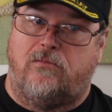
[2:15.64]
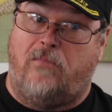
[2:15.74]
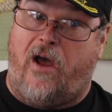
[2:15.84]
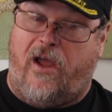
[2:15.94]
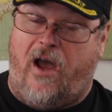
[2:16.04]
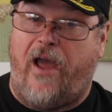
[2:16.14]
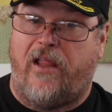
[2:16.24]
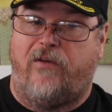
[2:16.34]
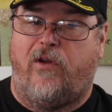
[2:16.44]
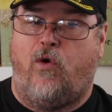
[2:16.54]
my
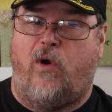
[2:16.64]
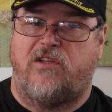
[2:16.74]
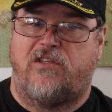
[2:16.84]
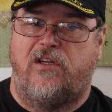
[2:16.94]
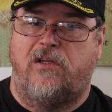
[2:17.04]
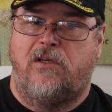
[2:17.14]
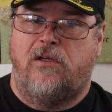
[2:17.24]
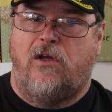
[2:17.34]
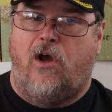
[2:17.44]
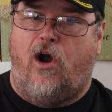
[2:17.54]
highly requested
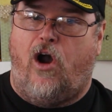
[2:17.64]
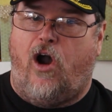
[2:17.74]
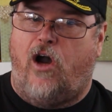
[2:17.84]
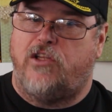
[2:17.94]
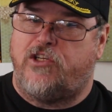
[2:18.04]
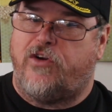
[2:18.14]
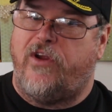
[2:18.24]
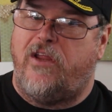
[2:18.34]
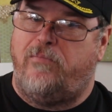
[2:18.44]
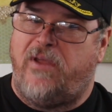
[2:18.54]

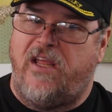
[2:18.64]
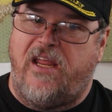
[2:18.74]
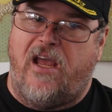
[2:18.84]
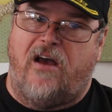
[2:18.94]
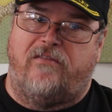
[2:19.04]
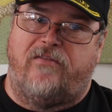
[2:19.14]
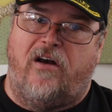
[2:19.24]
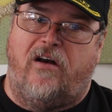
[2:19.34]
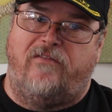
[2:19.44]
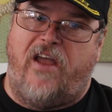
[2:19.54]
on-screen PDF
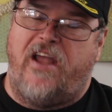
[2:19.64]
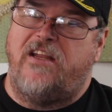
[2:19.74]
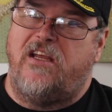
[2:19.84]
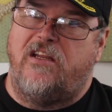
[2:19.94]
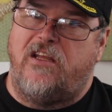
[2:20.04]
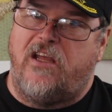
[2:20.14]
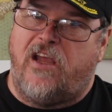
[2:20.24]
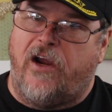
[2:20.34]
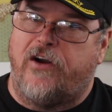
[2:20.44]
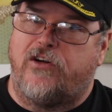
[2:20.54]
of AD&D
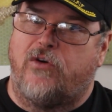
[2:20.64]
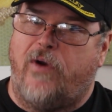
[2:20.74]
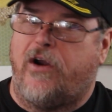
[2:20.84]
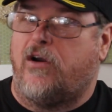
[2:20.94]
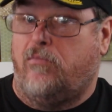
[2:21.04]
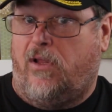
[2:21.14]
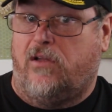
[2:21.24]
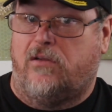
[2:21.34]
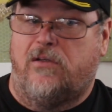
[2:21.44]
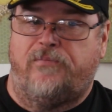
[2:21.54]
character record build.